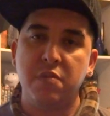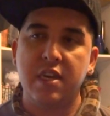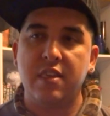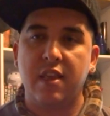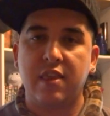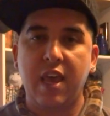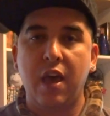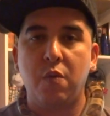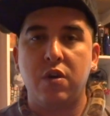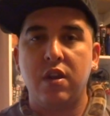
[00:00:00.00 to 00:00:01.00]
mean that
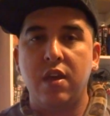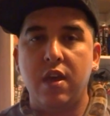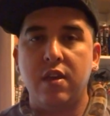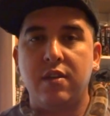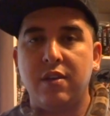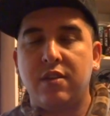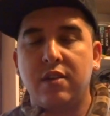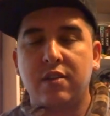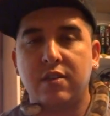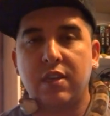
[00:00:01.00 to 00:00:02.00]
that one isn't
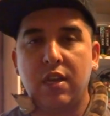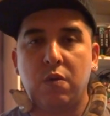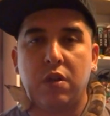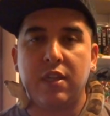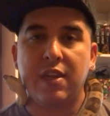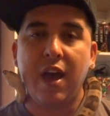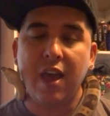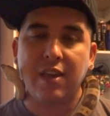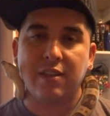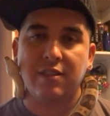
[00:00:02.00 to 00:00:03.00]
just as equally
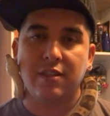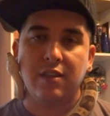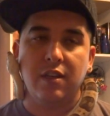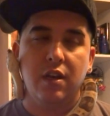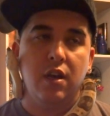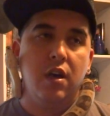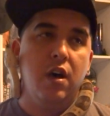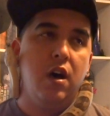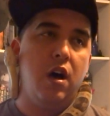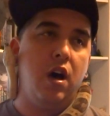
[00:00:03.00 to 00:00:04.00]
nice.
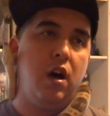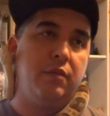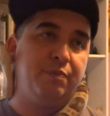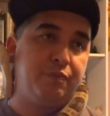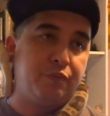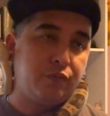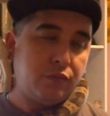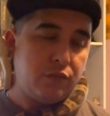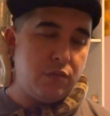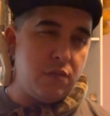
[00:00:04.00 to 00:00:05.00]

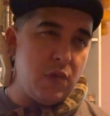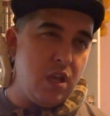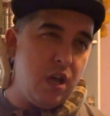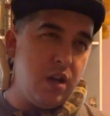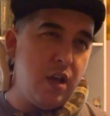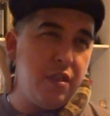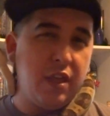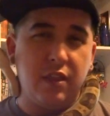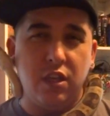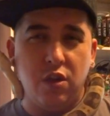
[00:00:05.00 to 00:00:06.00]
Another
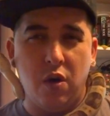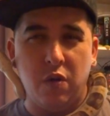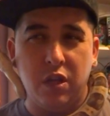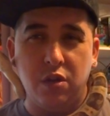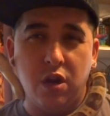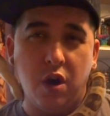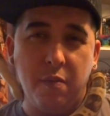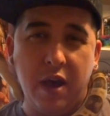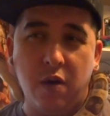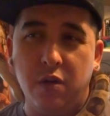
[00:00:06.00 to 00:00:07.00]
thing, you know, you talk
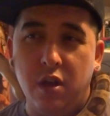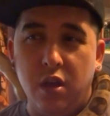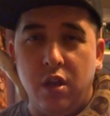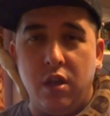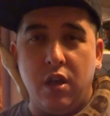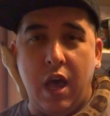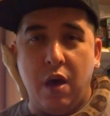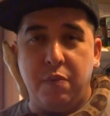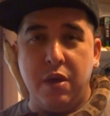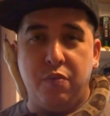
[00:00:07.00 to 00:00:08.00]
about
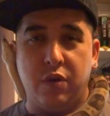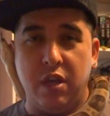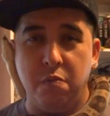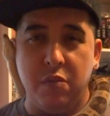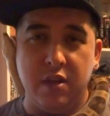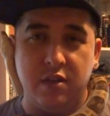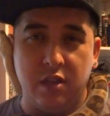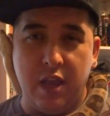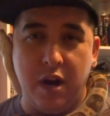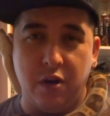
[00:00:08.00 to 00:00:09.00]
how people can miss
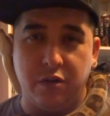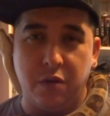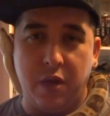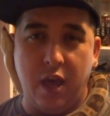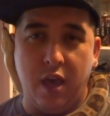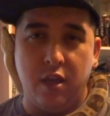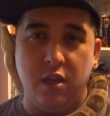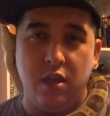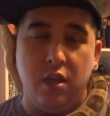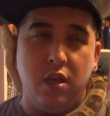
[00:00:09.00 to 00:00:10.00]
layers, okay,
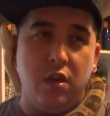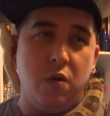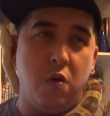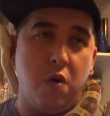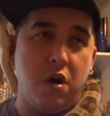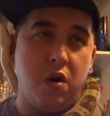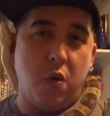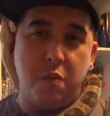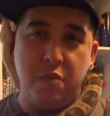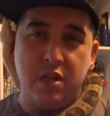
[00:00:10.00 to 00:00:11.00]

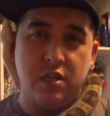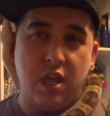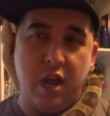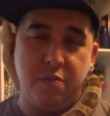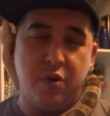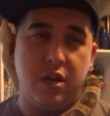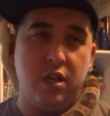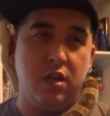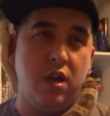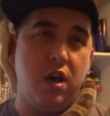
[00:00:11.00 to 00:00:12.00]
or miss line
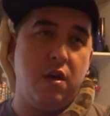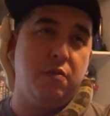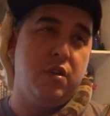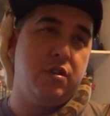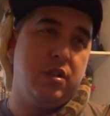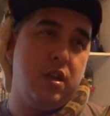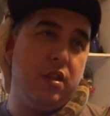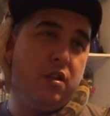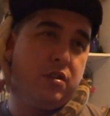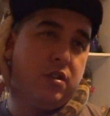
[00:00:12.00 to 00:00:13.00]
breeding. There's
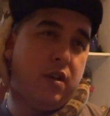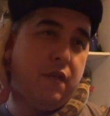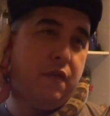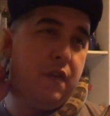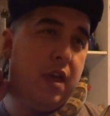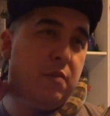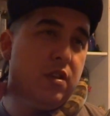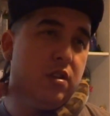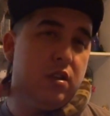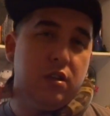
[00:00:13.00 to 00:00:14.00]
a
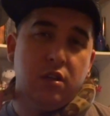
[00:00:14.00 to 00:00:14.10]
famous